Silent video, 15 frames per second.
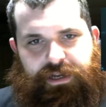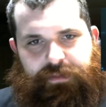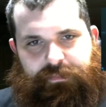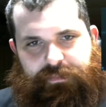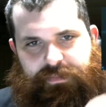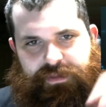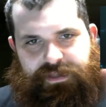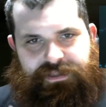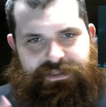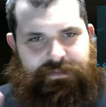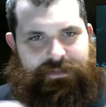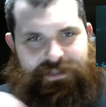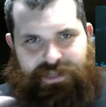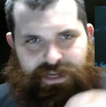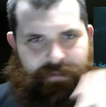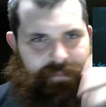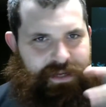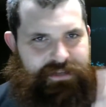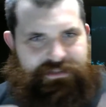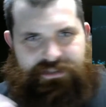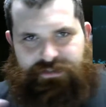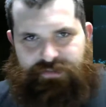This episode kind of
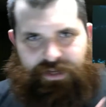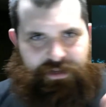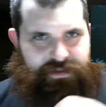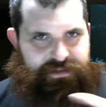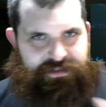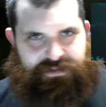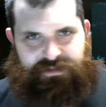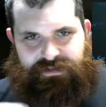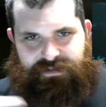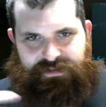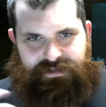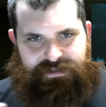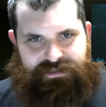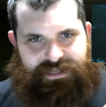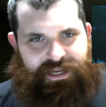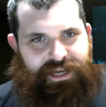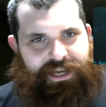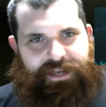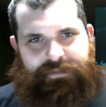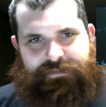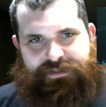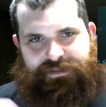bounces around in certain
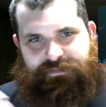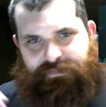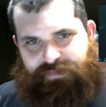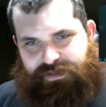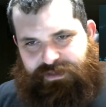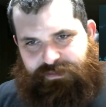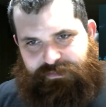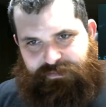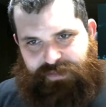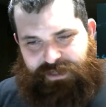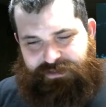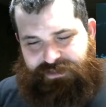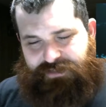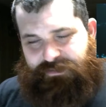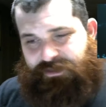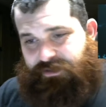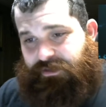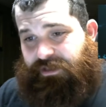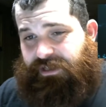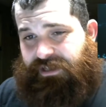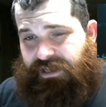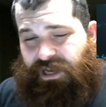times. It bounces between
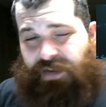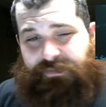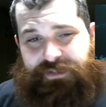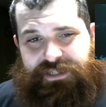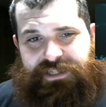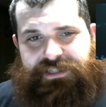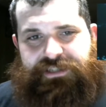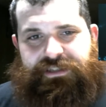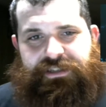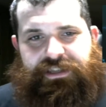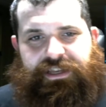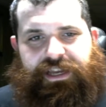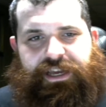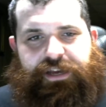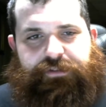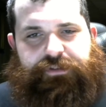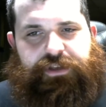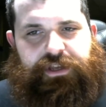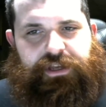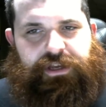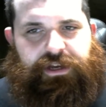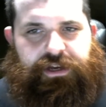like the conversation that they have,
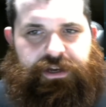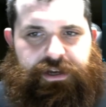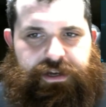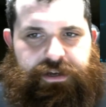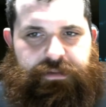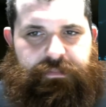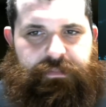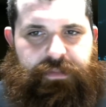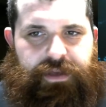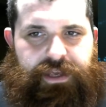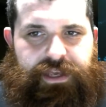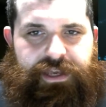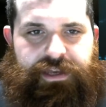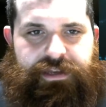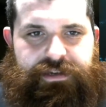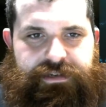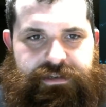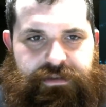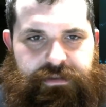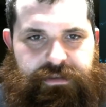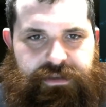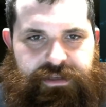and
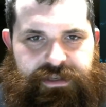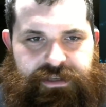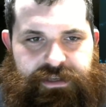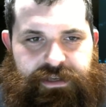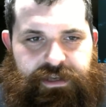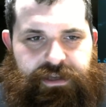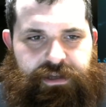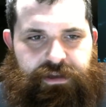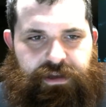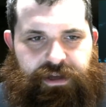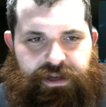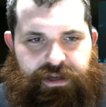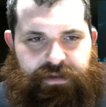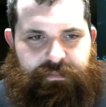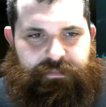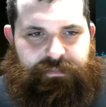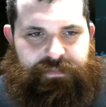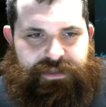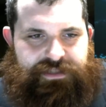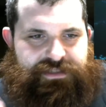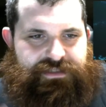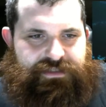the
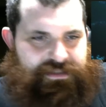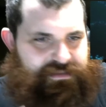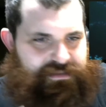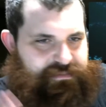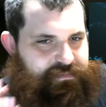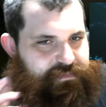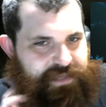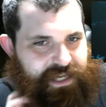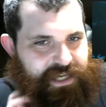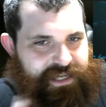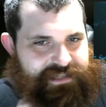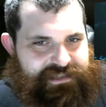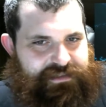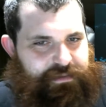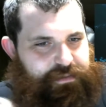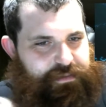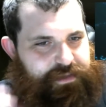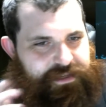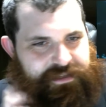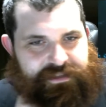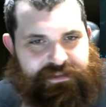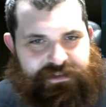this test thing
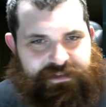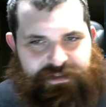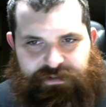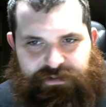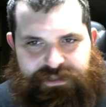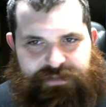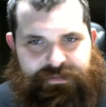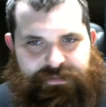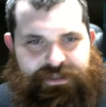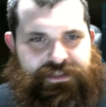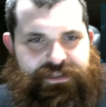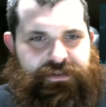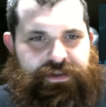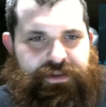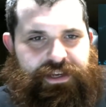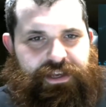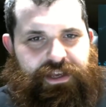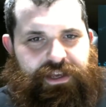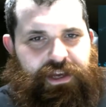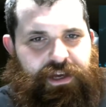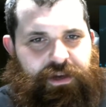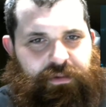that they're going to be doing,
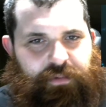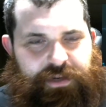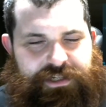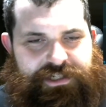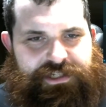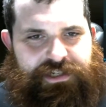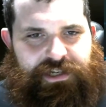which